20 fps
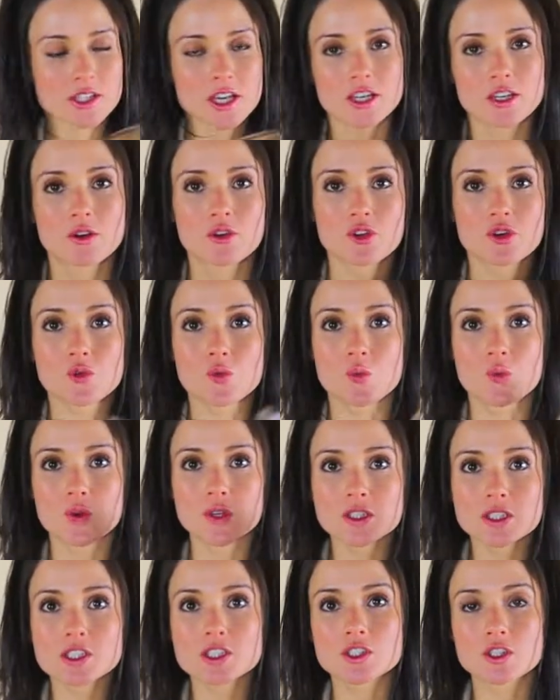I know they're
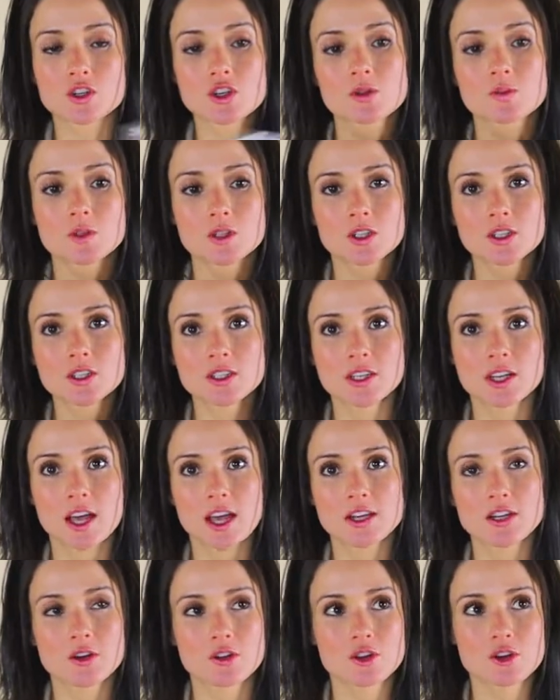really durable.
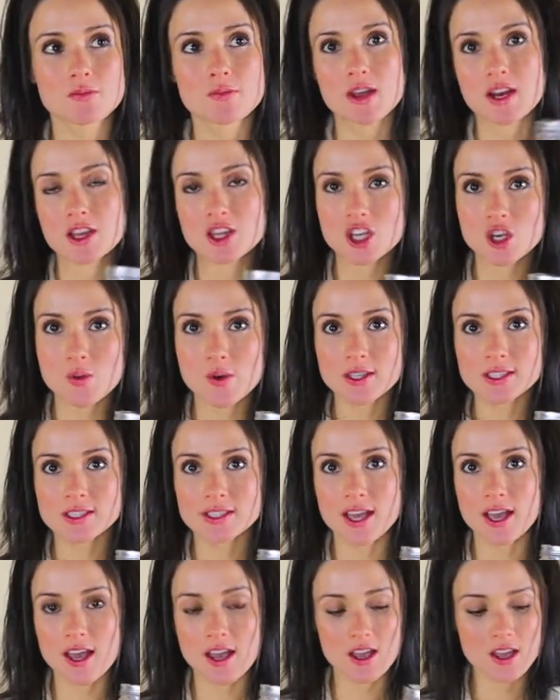I know they're made in the
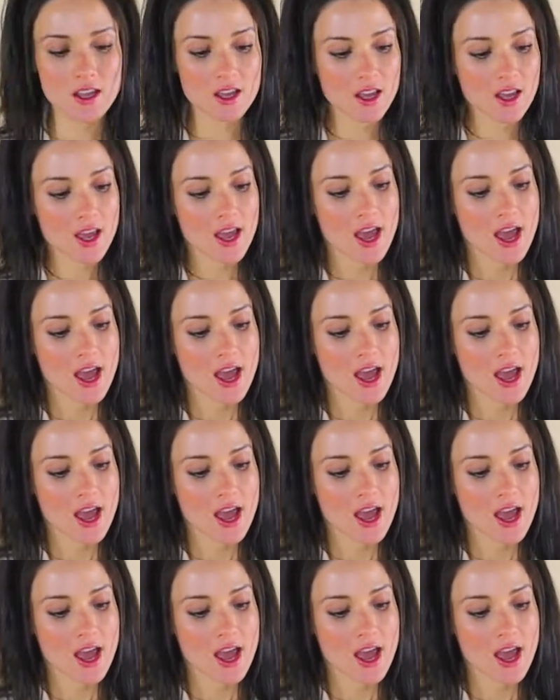USA.